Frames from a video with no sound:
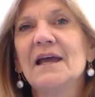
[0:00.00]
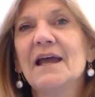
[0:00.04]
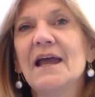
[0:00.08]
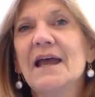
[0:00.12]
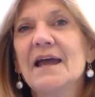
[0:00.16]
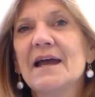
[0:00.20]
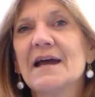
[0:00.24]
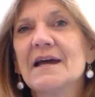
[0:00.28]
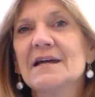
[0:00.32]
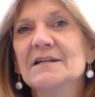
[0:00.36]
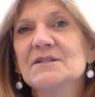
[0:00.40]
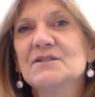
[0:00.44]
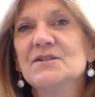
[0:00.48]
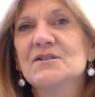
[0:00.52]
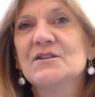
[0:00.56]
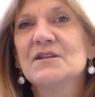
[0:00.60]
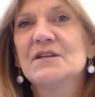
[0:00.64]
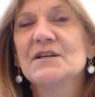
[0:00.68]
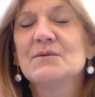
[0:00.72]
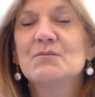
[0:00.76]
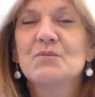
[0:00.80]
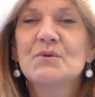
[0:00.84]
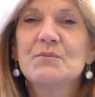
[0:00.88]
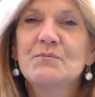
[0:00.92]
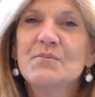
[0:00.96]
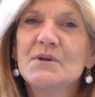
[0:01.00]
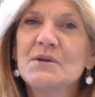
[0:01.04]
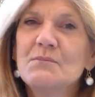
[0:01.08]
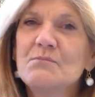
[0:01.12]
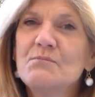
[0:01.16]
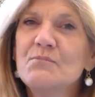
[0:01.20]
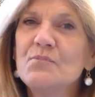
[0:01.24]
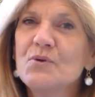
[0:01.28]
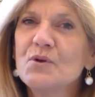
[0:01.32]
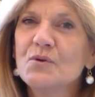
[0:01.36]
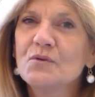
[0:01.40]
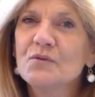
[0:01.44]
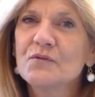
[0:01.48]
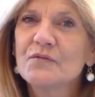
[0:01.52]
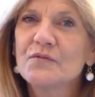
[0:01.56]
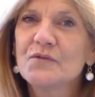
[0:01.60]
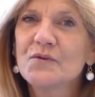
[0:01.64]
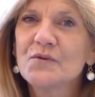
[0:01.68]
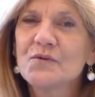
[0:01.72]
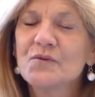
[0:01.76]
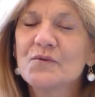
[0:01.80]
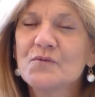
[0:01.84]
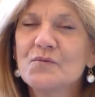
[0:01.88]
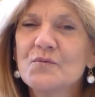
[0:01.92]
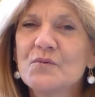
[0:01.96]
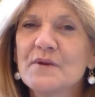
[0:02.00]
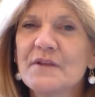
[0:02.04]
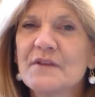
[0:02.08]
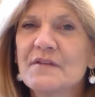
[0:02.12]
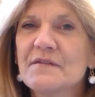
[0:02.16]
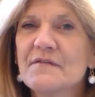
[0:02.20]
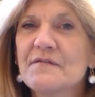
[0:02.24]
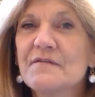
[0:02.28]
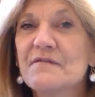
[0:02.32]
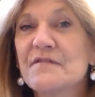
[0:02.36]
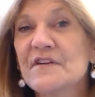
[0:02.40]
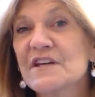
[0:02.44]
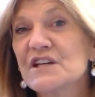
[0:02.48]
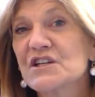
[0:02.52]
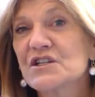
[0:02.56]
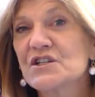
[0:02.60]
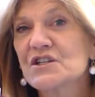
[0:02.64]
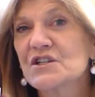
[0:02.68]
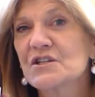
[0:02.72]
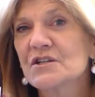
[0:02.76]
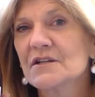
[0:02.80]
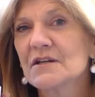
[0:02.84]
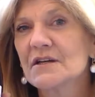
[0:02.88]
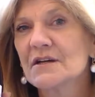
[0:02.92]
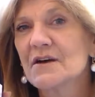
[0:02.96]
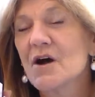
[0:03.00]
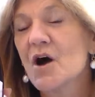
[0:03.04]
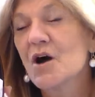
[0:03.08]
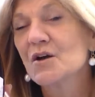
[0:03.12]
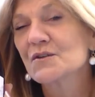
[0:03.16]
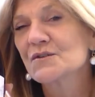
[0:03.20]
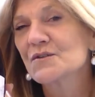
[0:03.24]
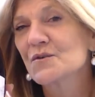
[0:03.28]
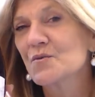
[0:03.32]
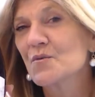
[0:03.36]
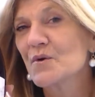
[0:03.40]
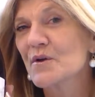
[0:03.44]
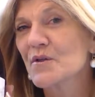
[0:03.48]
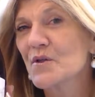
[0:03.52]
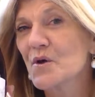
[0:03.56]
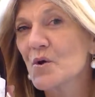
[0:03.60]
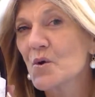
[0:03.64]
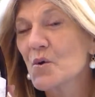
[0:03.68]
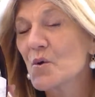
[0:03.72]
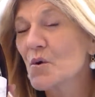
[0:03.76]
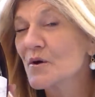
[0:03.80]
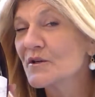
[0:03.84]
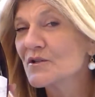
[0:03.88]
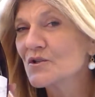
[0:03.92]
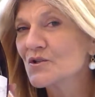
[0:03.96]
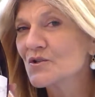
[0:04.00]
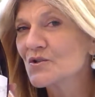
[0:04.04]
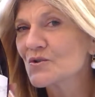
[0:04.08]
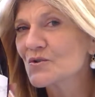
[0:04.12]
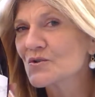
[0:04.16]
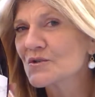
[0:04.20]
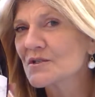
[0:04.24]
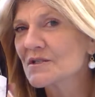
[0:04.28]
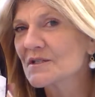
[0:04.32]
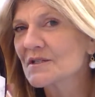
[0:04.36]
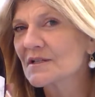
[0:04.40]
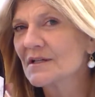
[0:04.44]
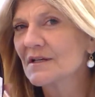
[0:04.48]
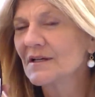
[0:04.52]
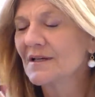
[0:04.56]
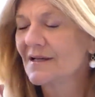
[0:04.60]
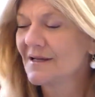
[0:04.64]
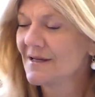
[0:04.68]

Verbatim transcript: and it would be beautiful with fish, also with oysters